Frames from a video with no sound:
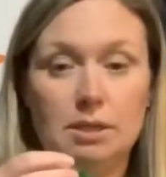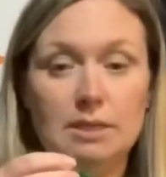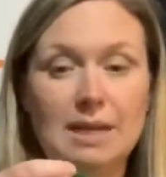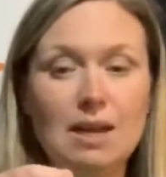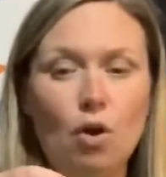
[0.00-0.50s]

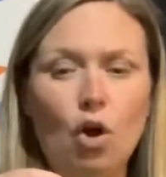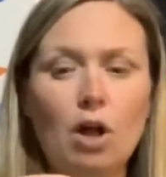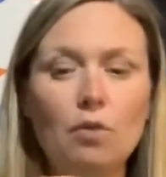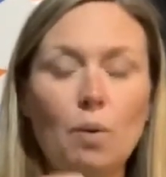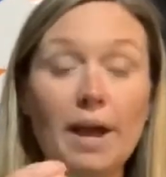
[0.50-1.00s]
Not
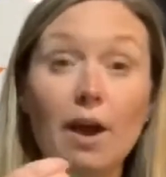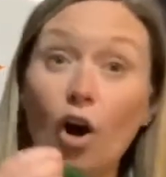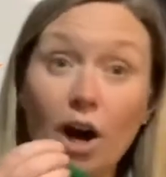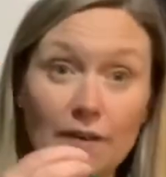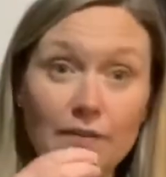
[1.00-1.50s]
all the way
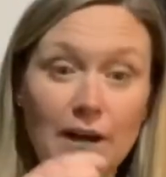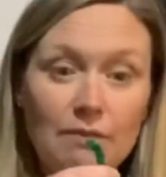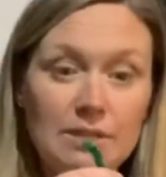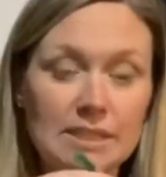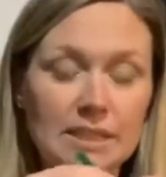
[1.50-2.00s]
off,
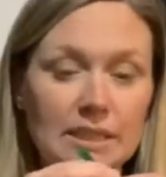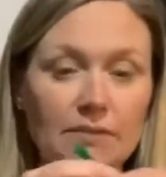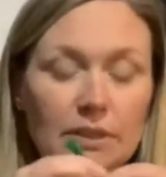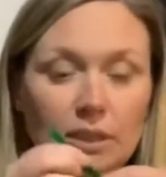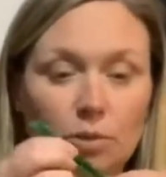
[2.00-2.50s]
obviously leave
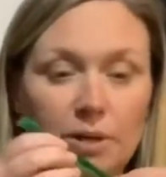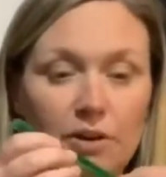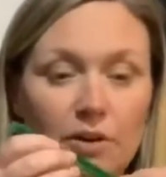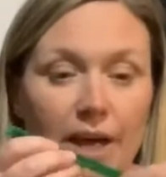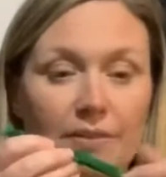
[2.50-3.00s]
a little
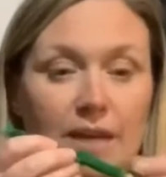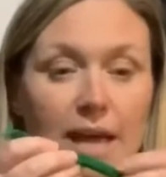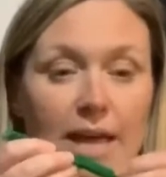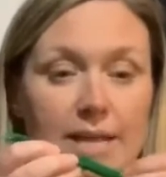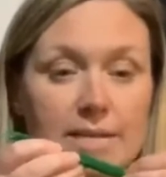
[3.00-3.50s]
bit at the
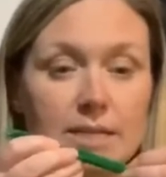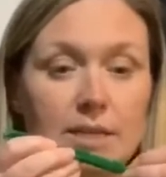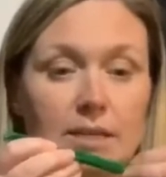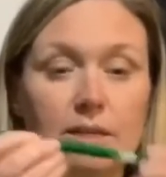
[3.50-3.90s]
end.